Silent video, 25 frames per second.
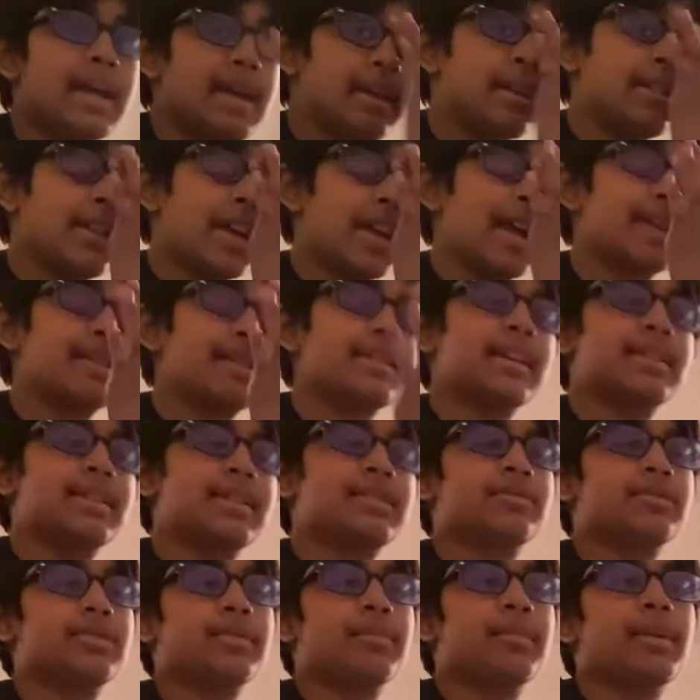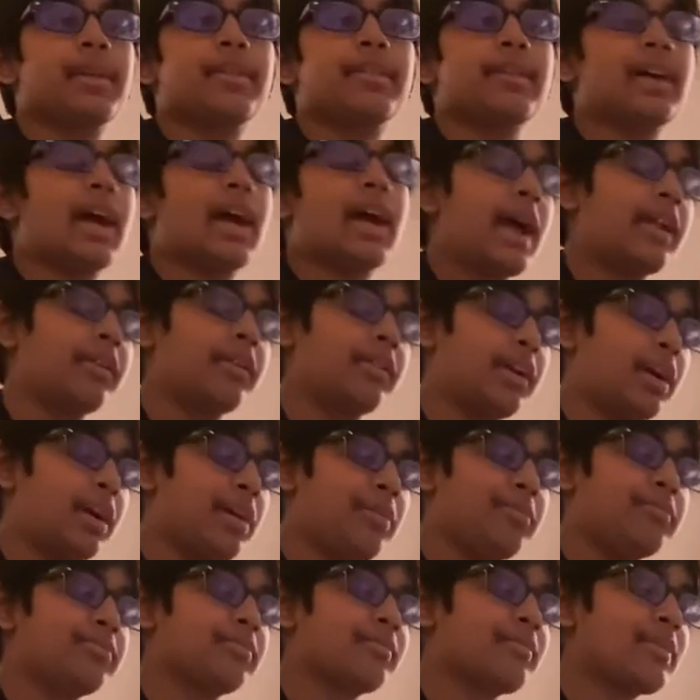Tactics or something like that. I don't
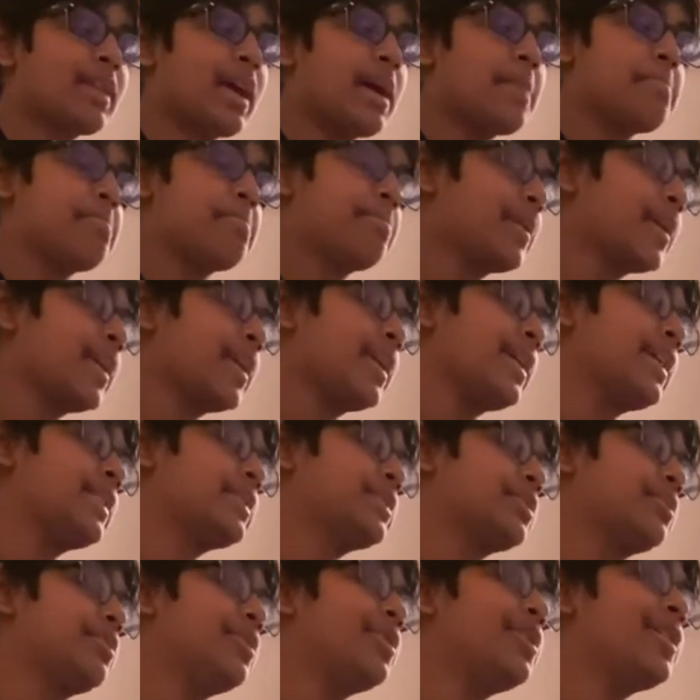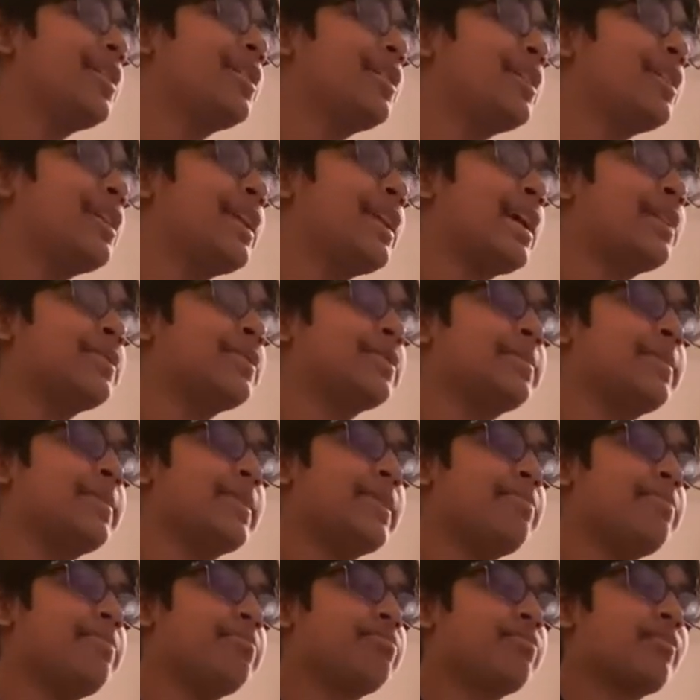know. But it's a really good
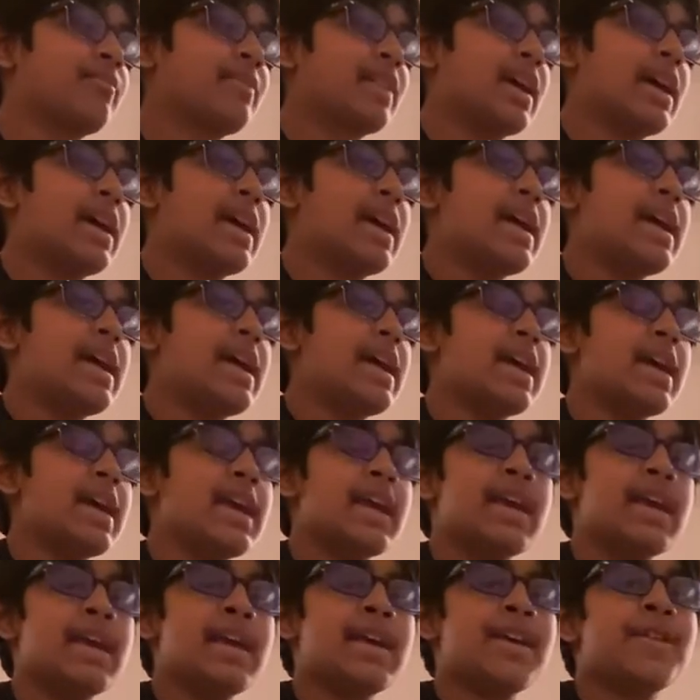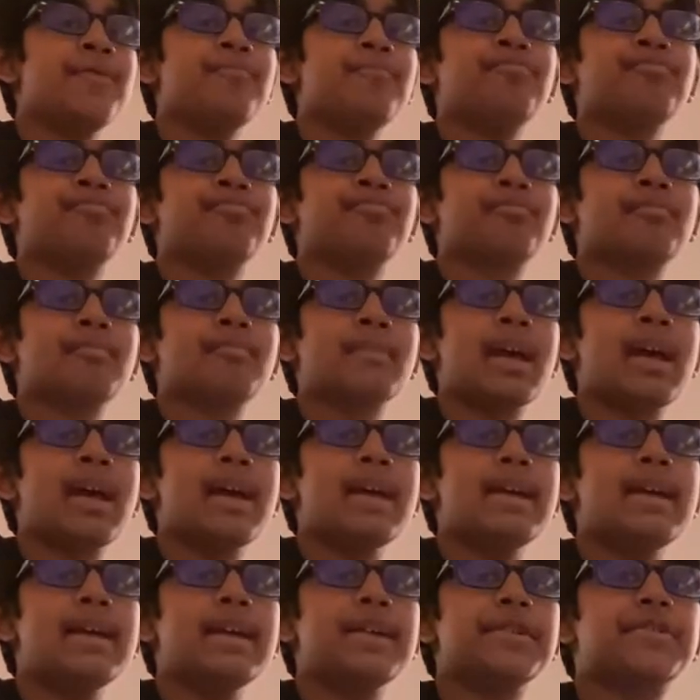announcement and
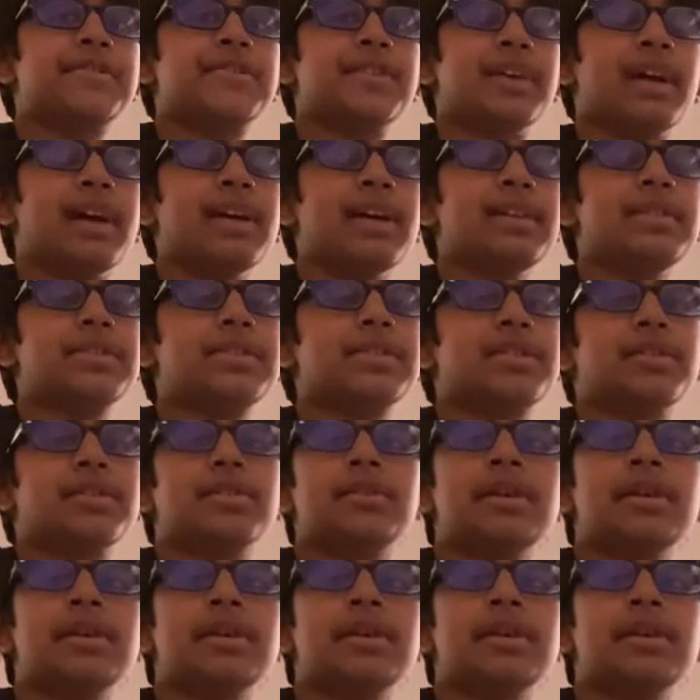it just